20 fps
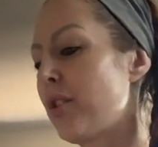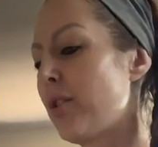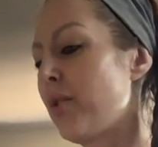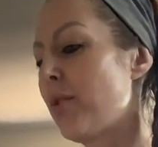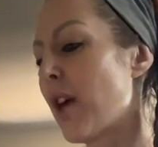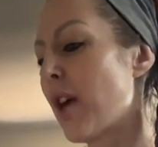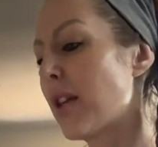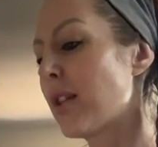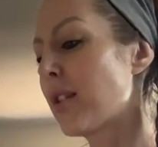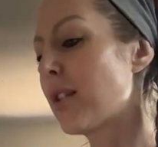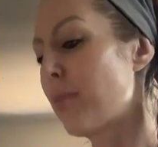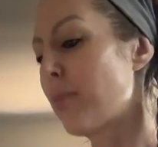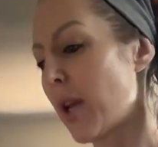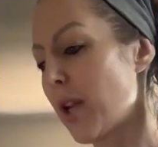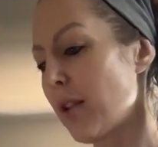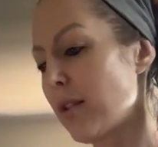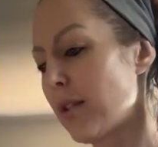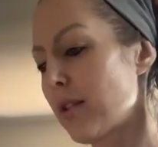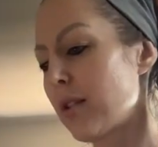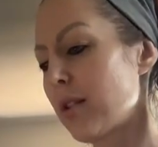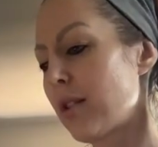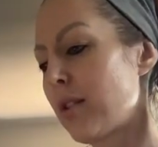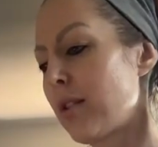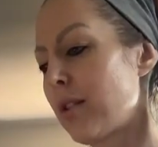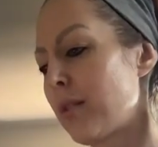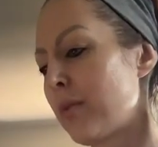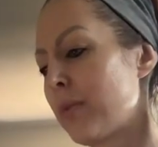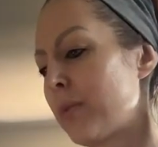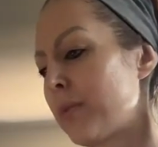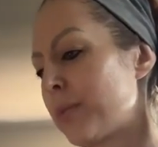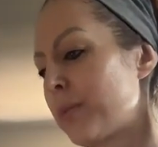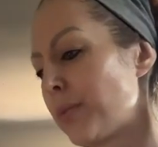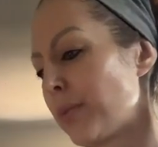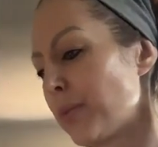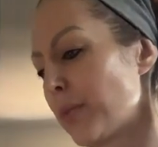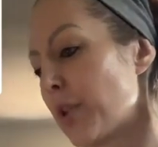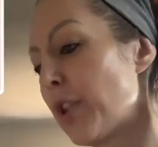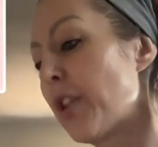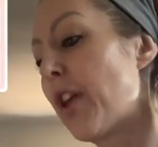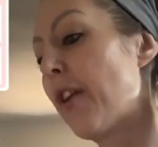to that space,
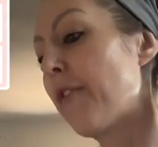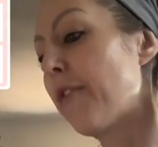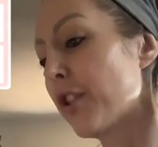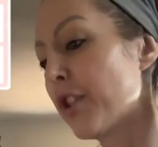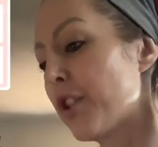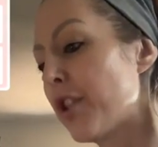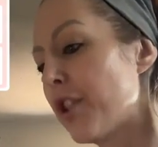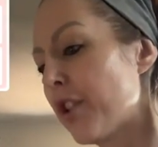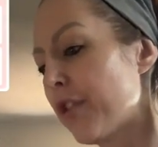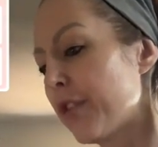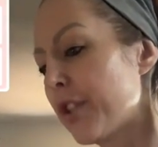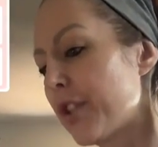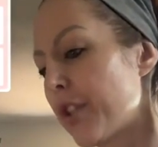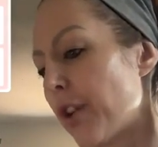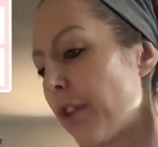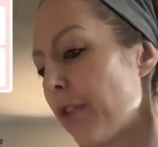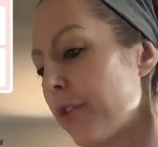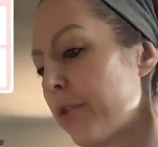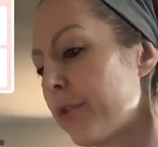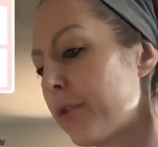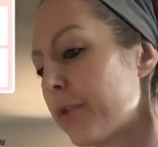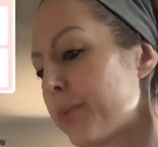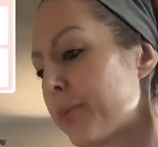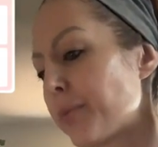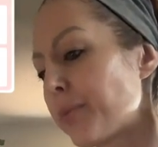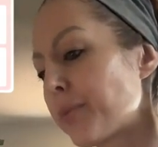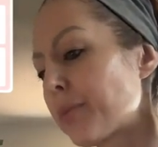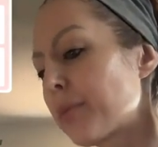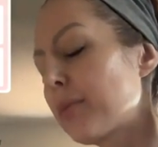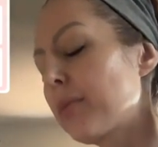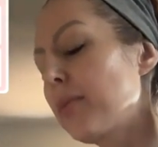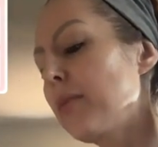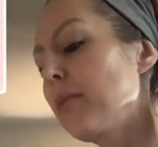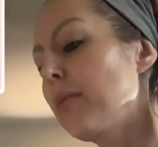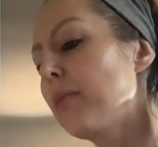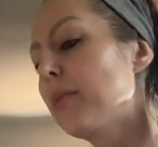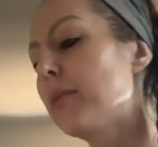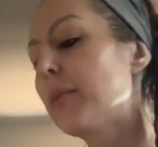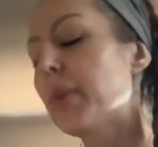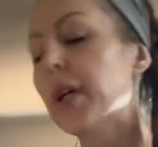to that version of yourself.
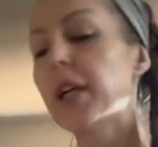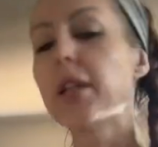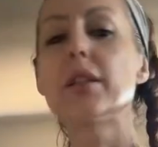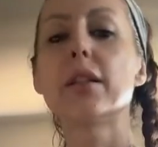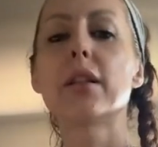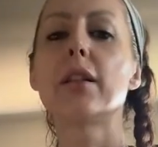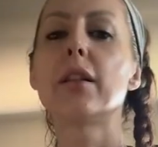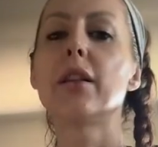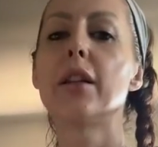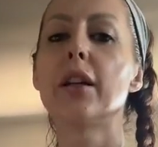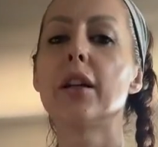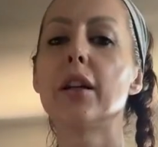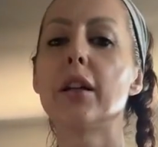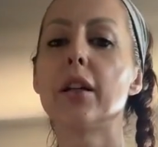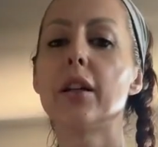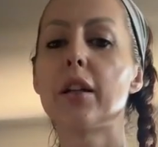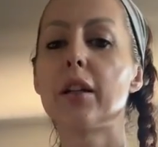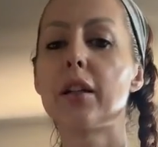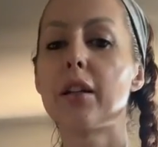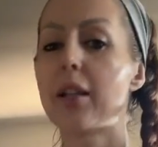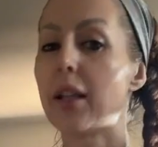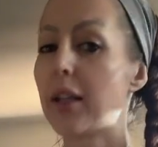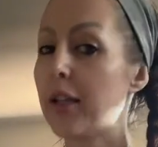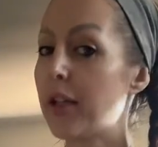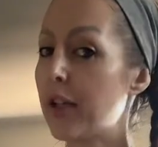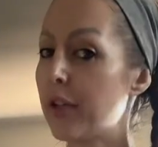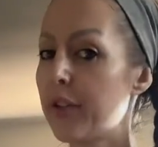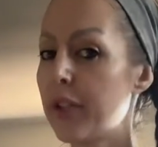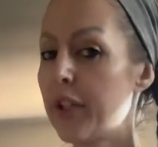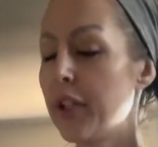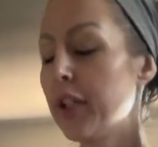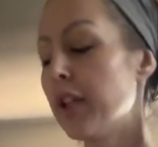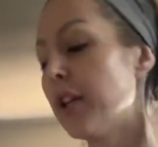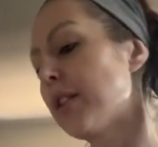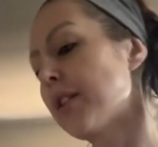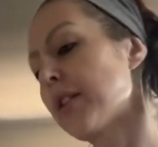But there, like everything